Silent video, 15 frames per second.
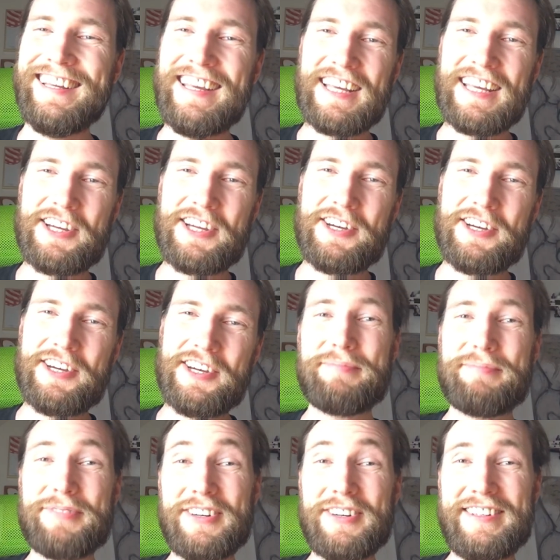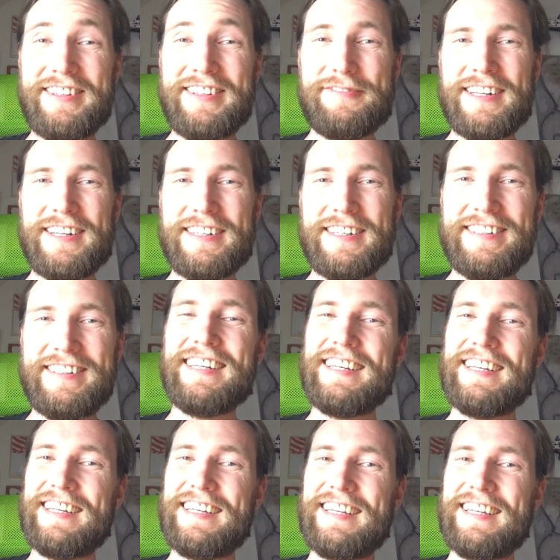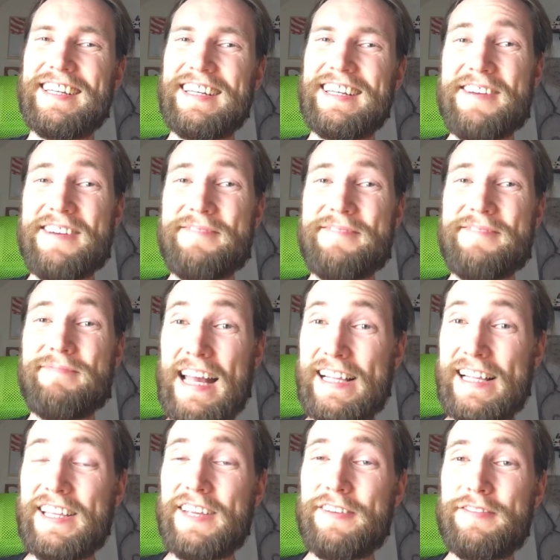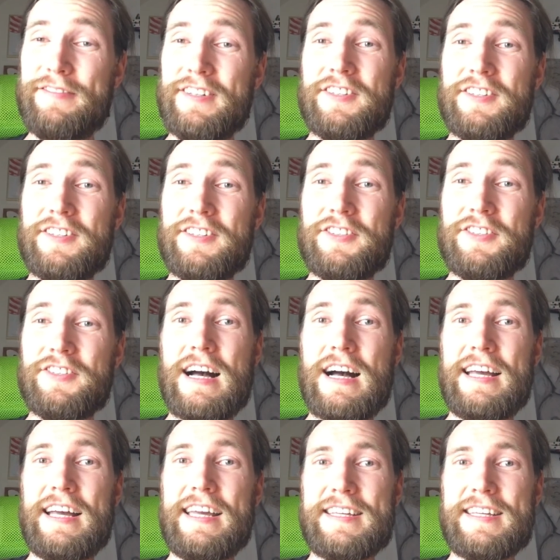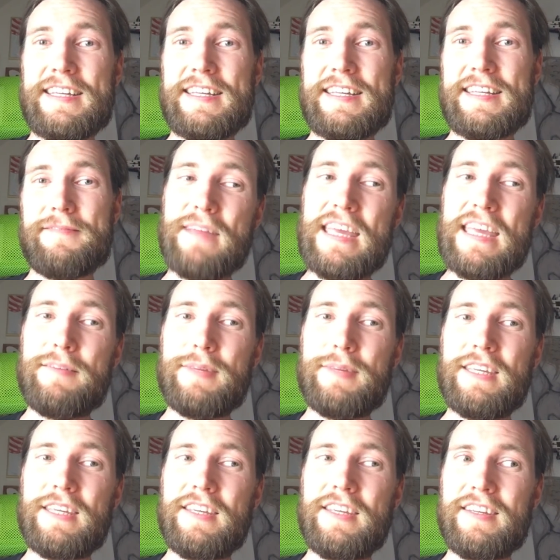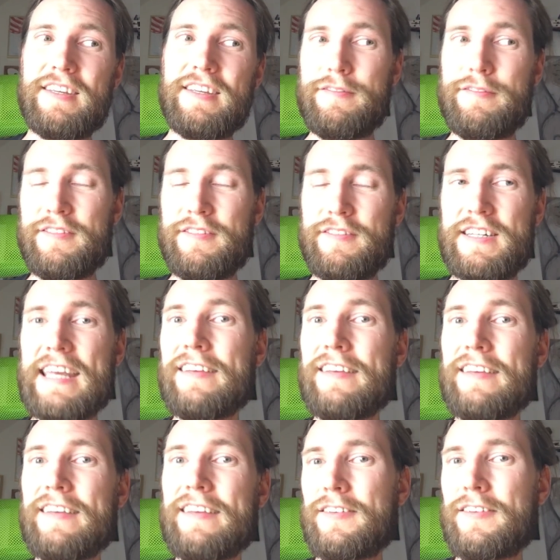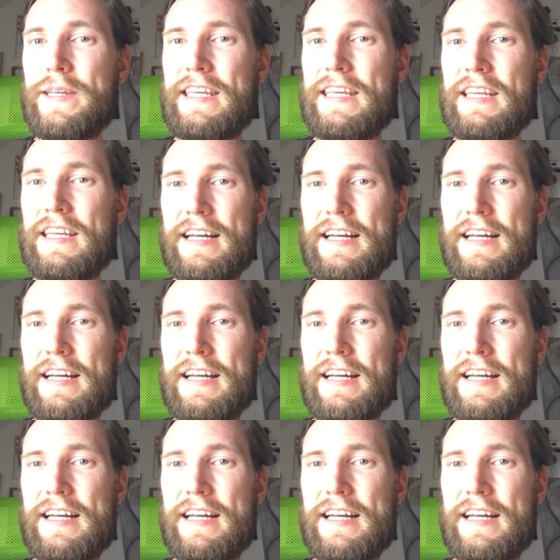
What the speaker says: Could be pretty funny. I'll give it a try. Maybe even next week.